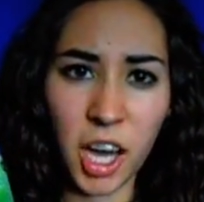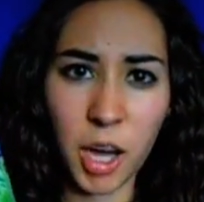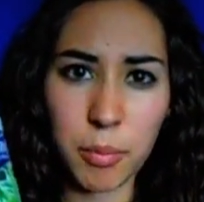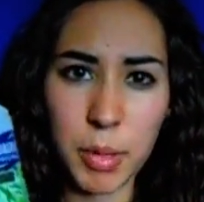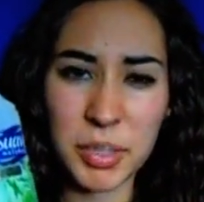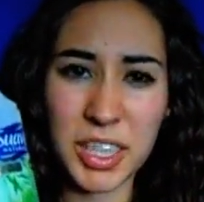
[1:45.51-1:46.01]

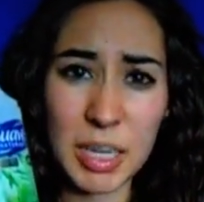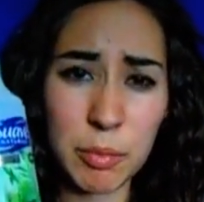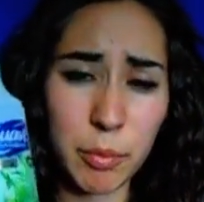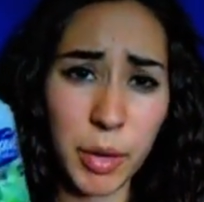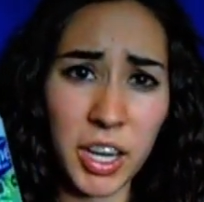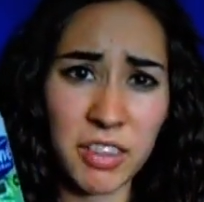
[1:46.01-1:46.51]
maybe to keep
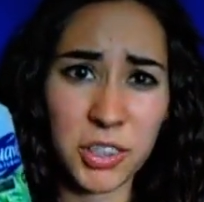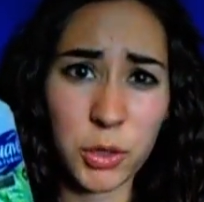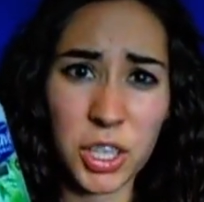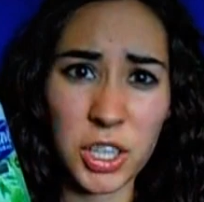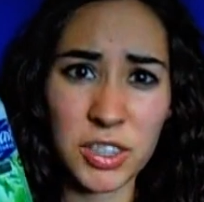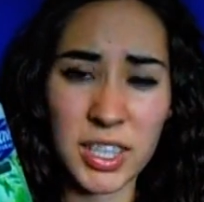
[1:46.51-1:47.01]
in mind if you're
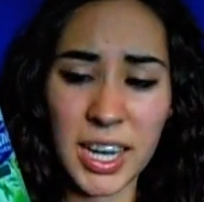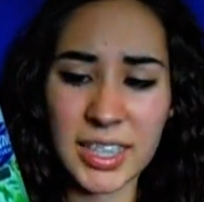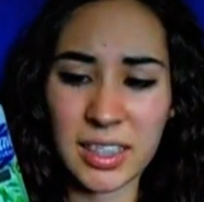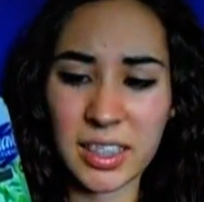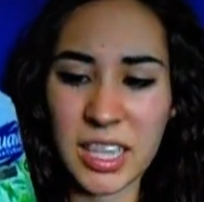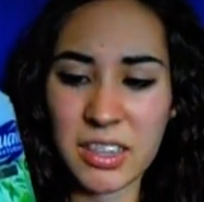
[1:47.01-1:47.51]
going to use it
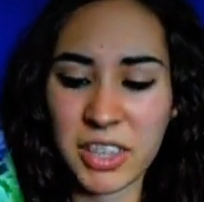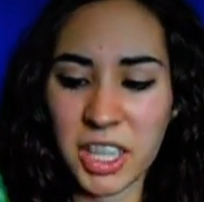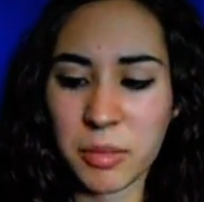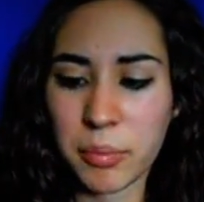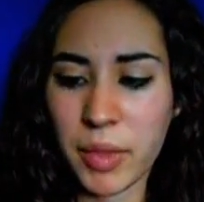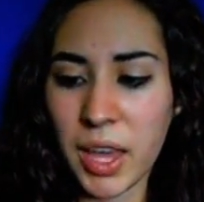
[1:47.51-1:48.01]
as a
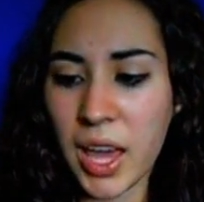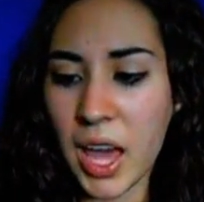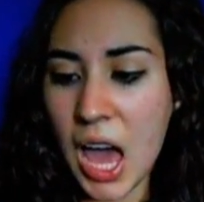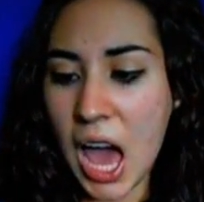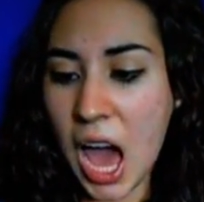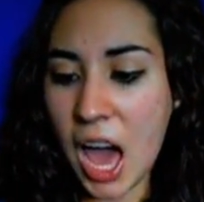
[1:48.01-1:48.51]
leave-in.
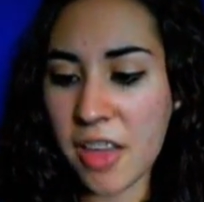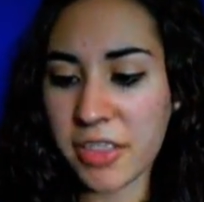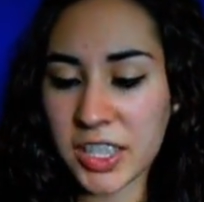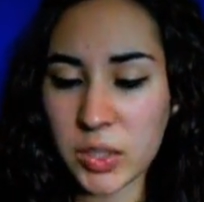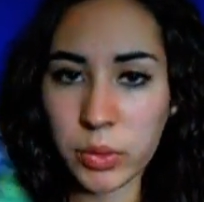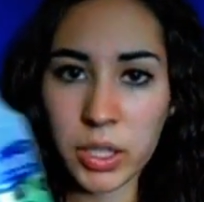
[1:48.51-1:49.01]
And
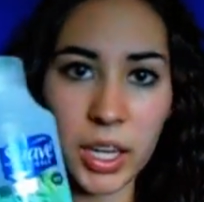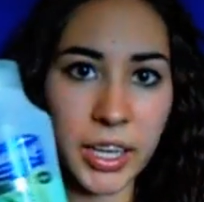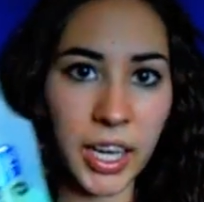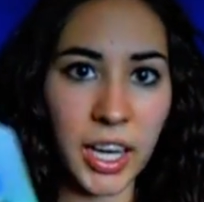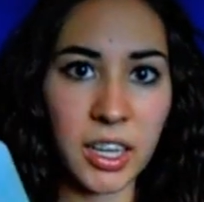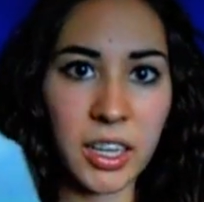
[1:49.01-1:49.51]
this one,
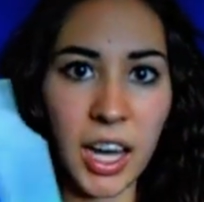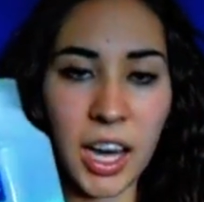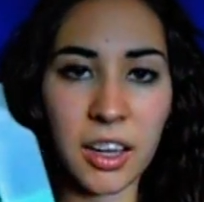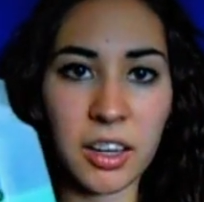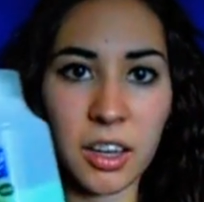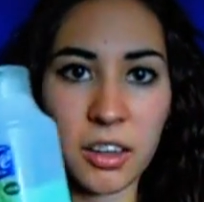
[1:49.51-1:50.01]
again,
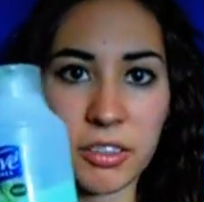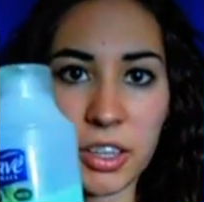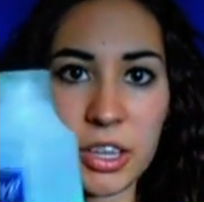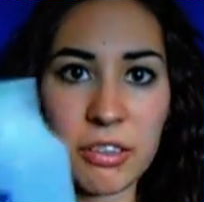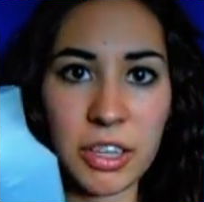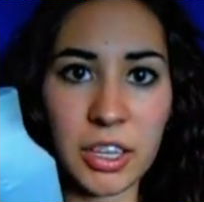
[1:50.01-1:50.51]
had a
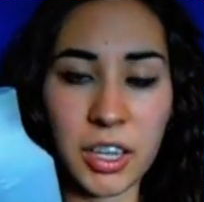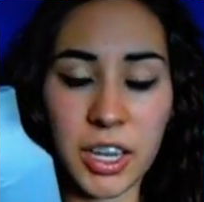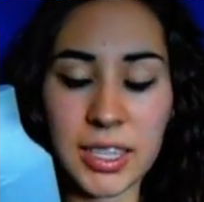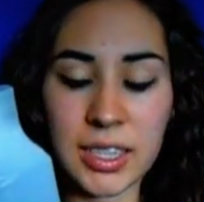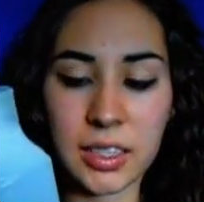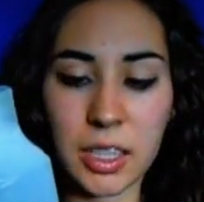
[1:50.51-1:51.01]
very
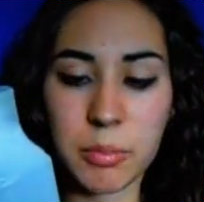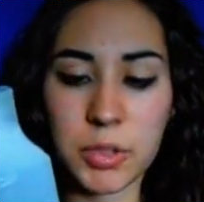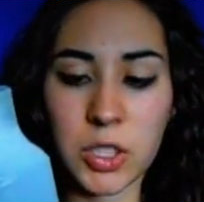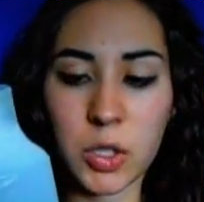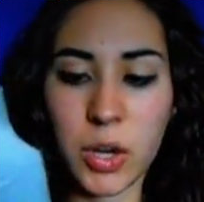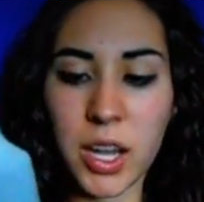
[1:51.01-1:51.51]
nice slip
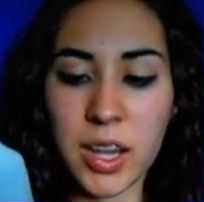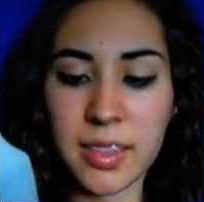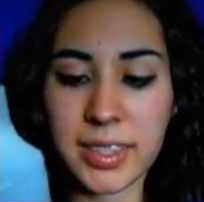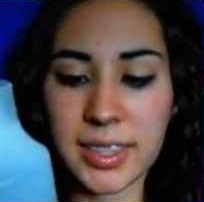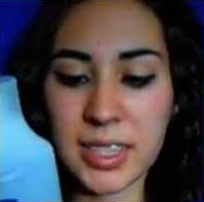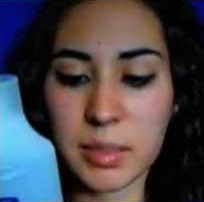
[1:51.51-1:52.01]
to it.
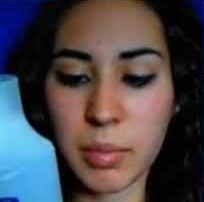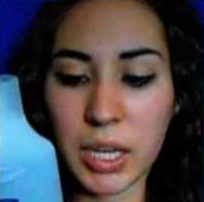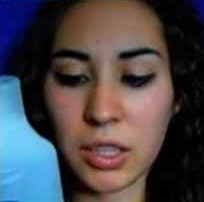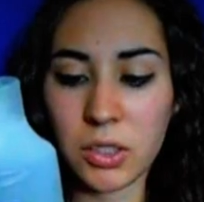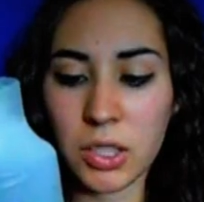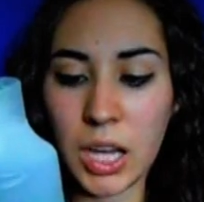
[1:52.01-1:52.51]
The
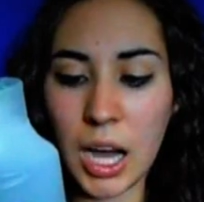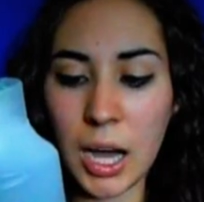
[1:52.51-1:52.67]
smell,